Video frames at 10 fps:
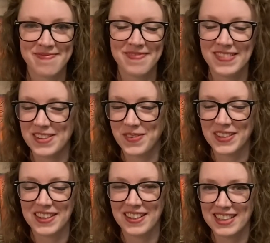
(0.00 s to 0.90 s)
That's
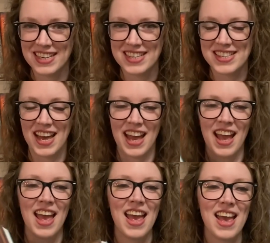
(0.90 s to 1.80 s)
really all I need to say.
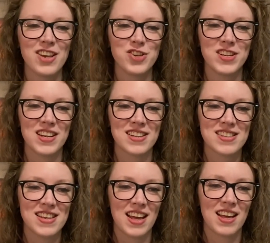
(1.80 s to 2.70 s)
She does
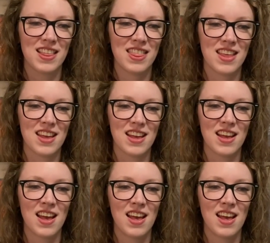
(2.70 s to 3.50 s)
take the